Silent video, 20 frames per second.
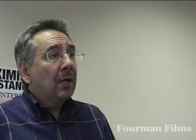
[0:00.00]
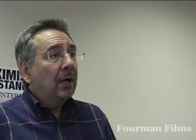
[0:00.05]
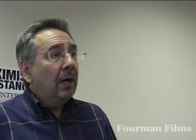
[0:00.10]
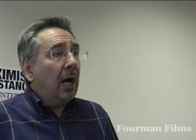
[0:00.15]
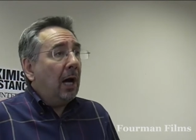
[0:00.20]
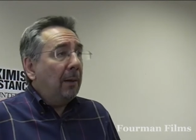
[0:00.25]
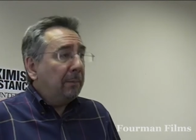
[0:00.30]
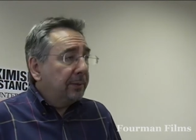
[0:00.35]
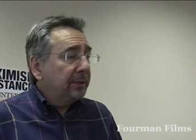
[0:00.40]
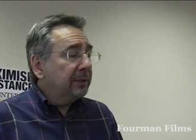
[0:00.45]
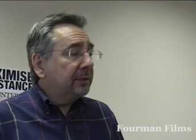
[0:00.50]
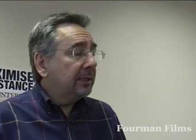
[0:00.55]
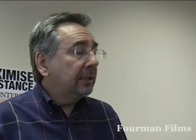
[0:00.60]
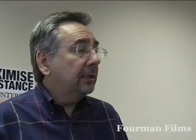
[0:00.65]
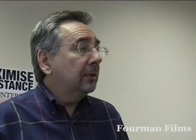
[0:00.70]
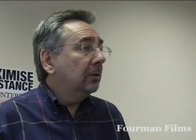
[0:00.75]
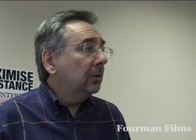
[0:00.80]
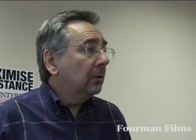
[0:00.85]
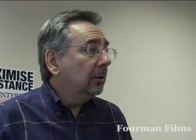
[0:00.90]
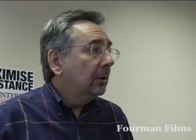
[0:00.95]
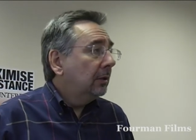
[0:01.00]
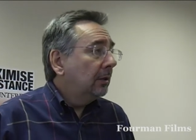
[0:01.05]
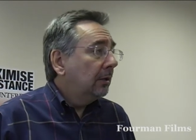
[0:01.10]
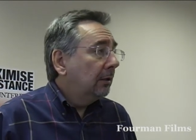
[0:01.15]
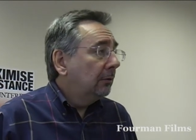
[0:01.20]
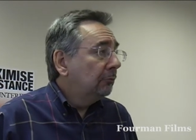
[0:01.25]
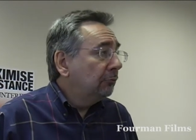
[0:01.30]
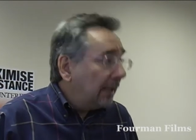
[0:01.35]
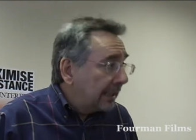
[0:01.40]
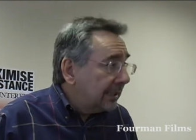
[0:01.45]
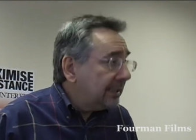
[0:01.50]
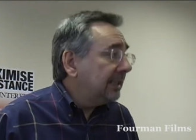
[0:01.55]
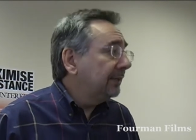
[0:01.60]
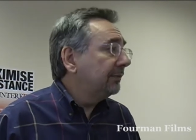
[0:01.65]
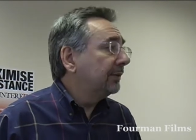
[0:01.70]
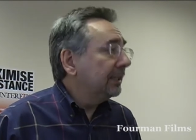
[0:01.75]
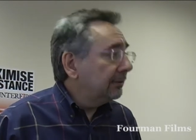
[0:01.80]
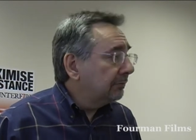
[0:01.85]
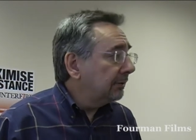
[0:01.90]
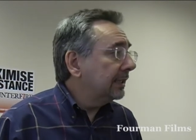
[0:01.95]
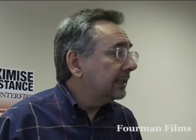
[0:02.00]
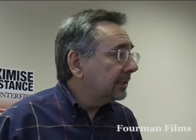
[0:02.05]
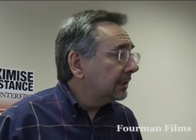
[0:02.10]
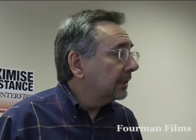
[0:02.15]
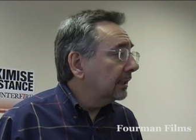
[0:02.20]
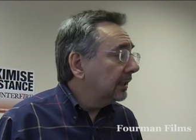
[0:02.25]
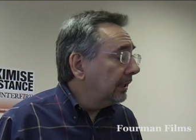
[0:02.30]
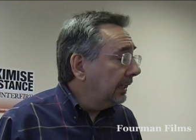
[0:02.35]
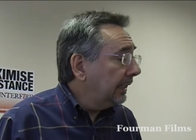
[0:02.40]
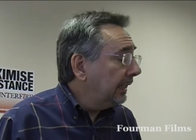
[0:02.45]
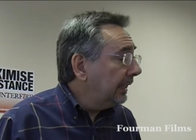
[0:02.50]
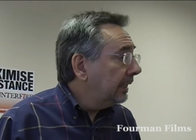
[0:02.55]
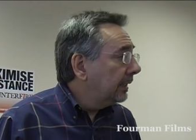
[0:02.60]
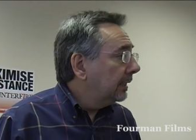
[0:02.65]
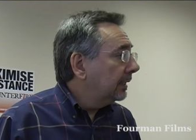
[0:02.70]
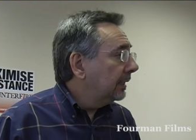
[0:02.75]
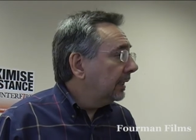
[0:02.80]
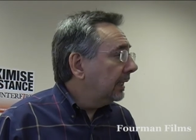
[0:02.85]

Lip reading: up until relatively recently,